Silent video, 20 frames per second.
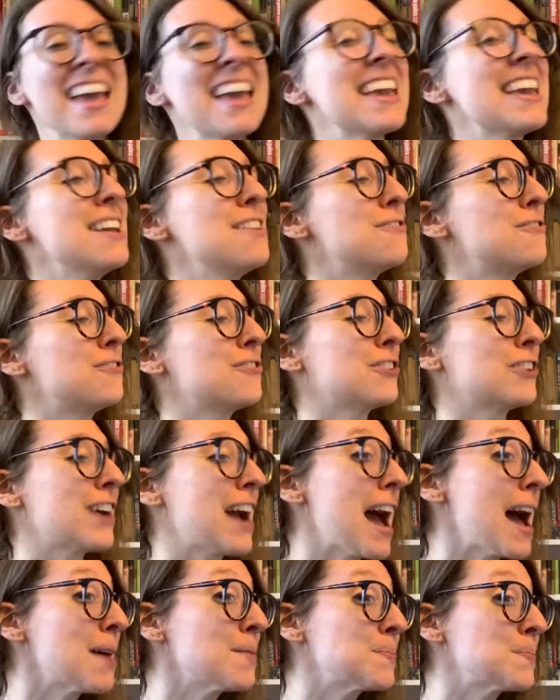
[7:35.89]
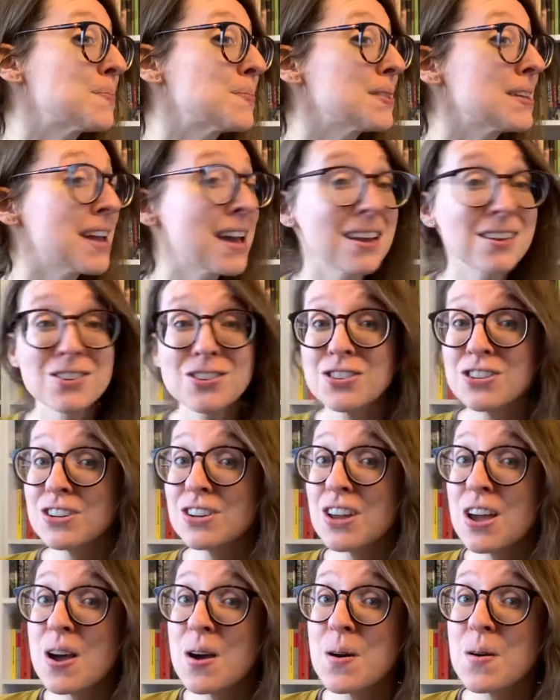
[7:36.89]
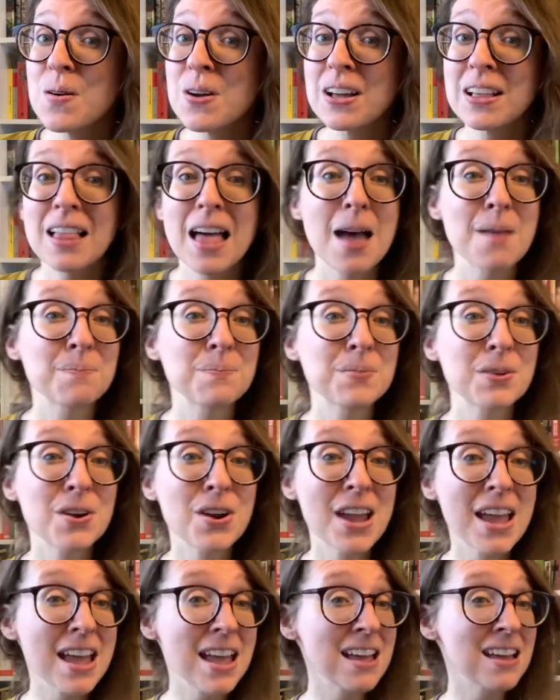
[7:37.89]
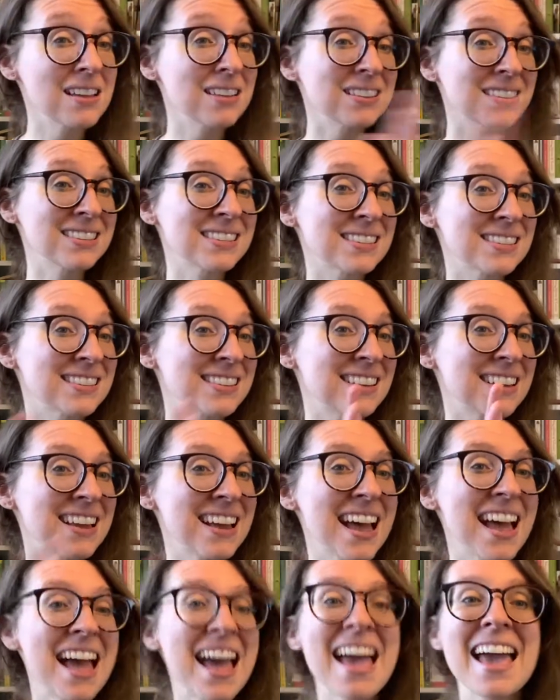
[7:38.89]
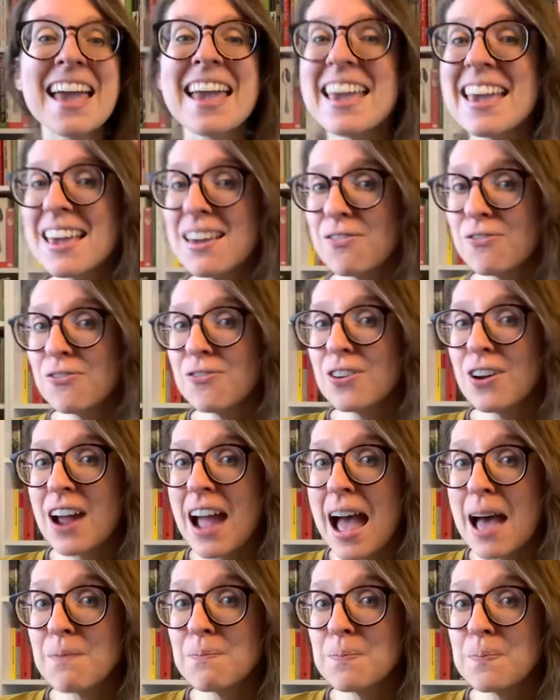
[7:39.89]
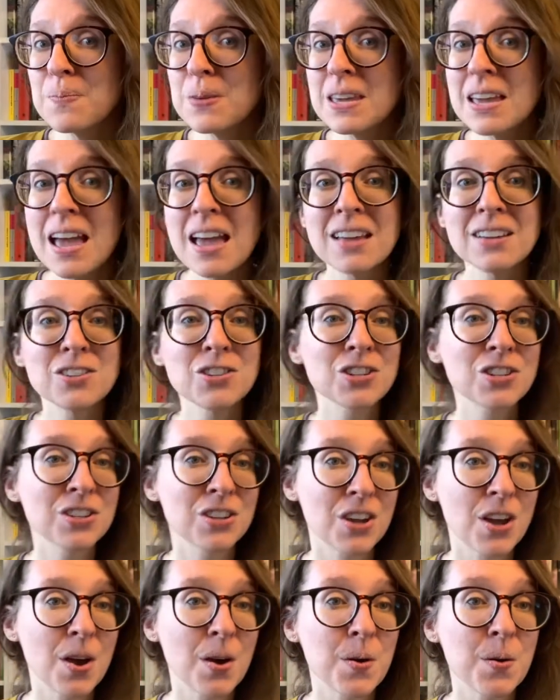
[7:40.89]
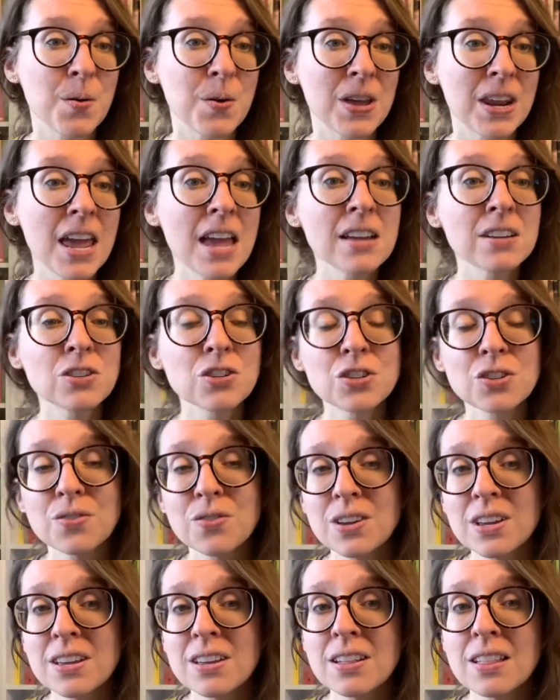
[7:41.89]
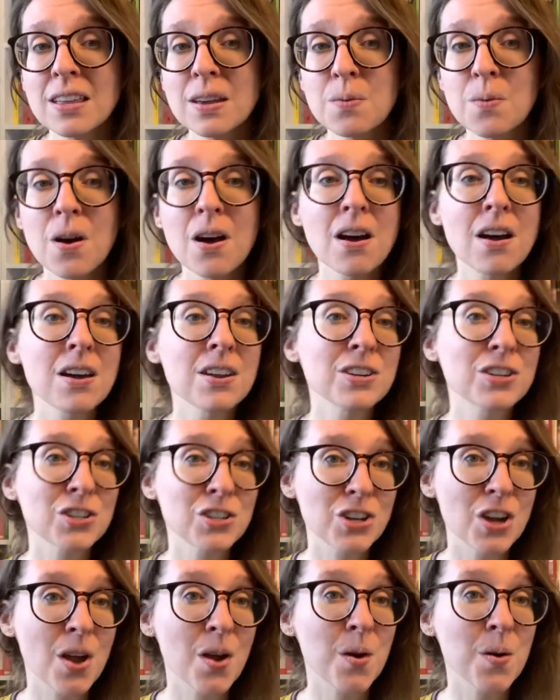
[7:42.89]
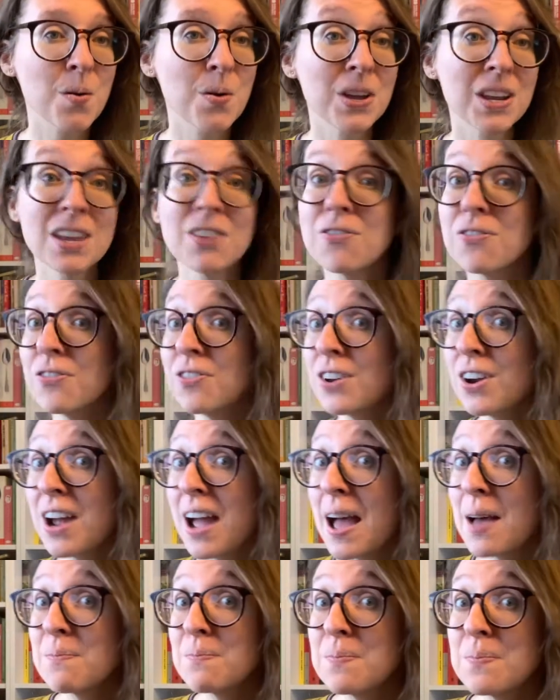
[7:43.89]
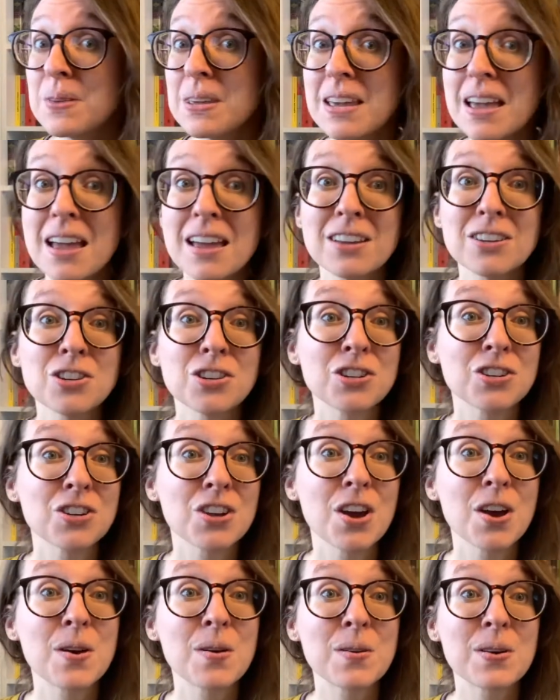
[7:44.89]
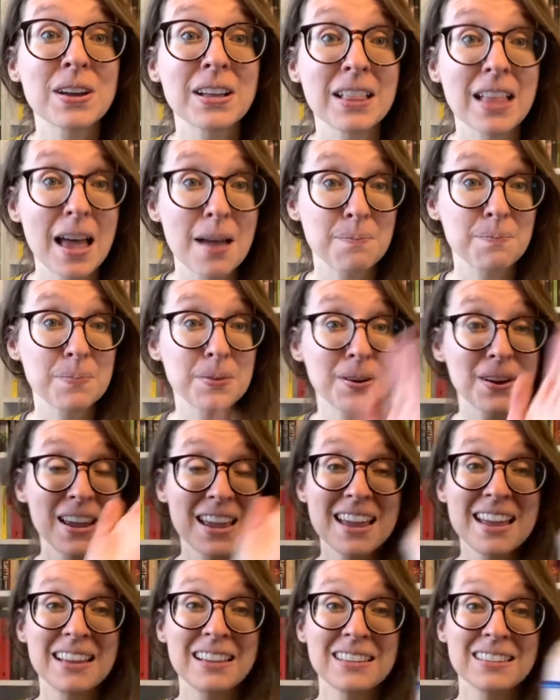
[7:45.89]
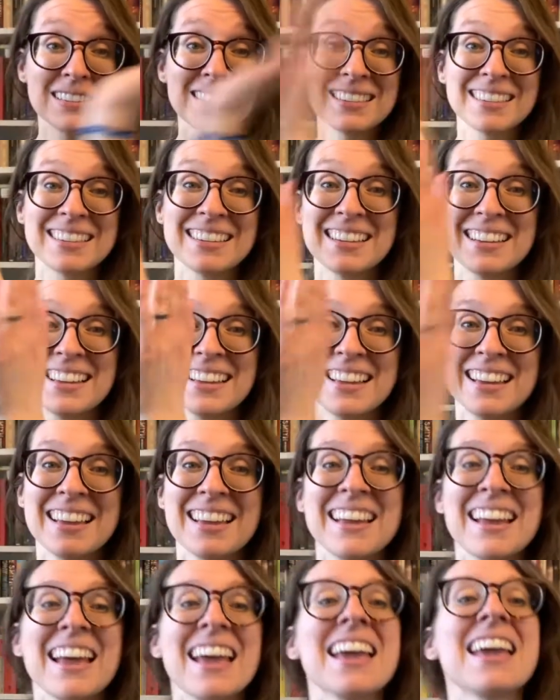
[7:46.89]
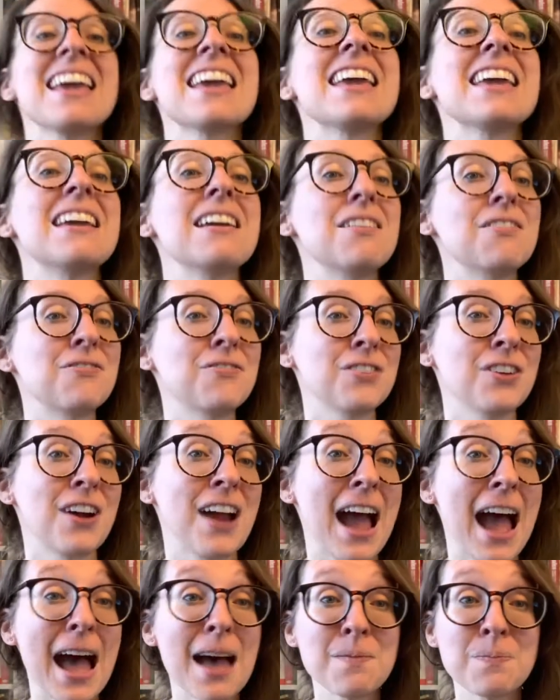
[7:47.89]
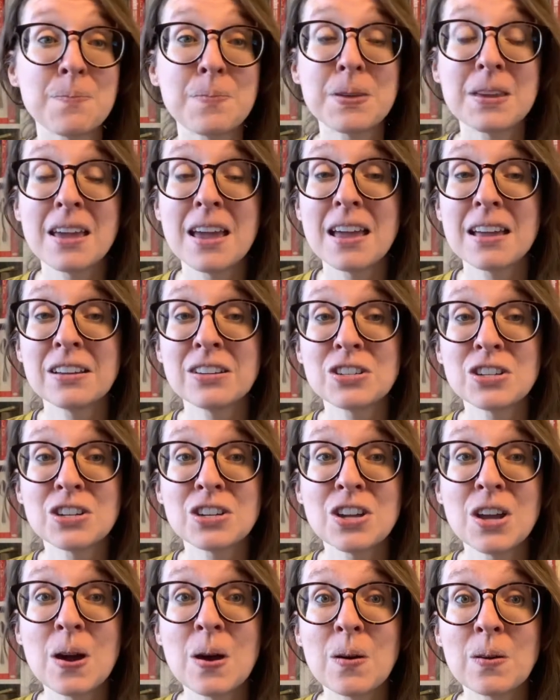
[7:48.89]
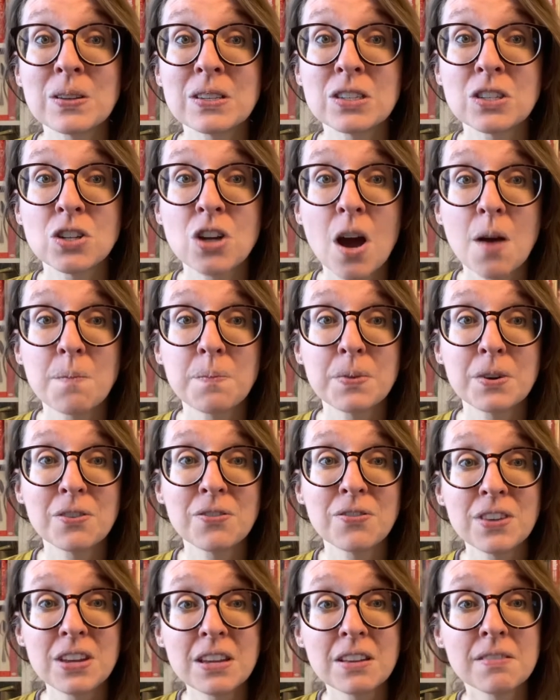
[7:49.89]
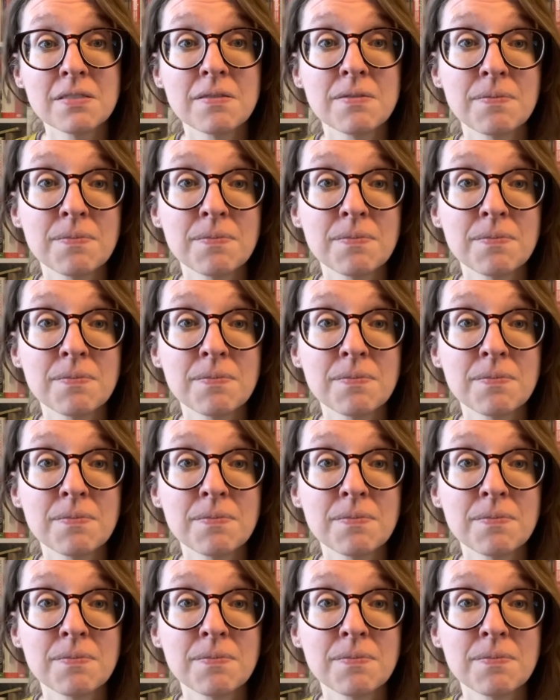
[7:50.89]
If you're happy and you know it, clap your hands. If you're happy and you know it and you really want to show it. If you're happy and you know it, clap your hands. If you're happy and you know it, stomp your feet.